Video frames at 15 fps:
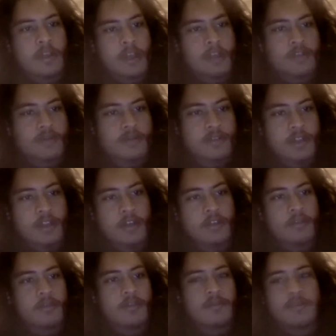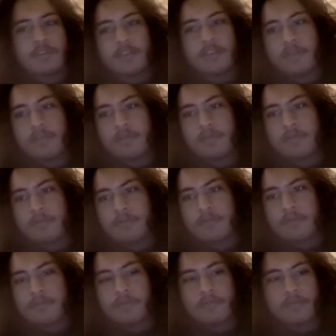Answers that I don't even know.
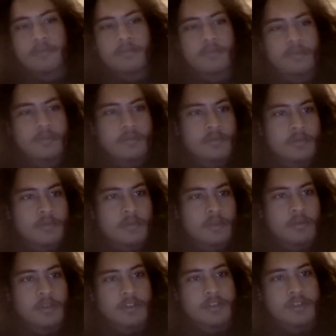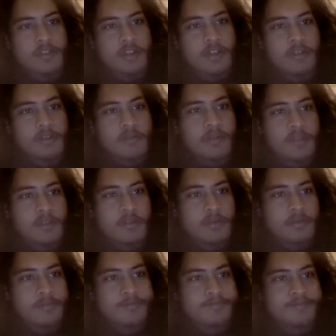Questions I don't even
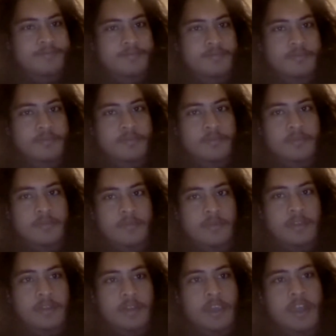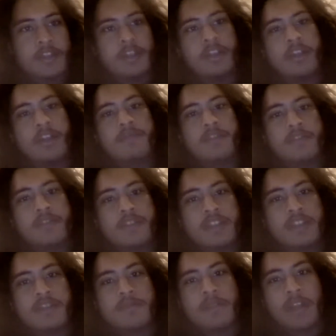know. It didn't even
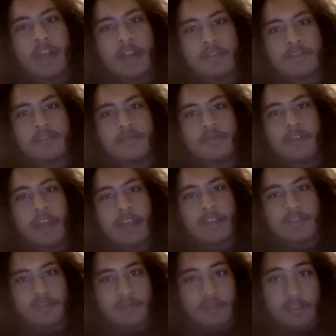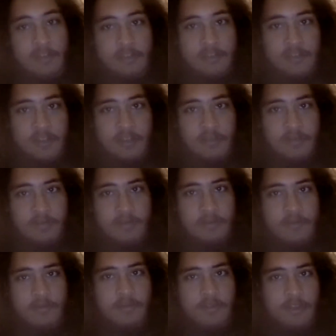teach me how to answer this stuff.
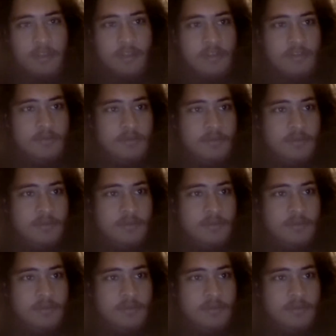It just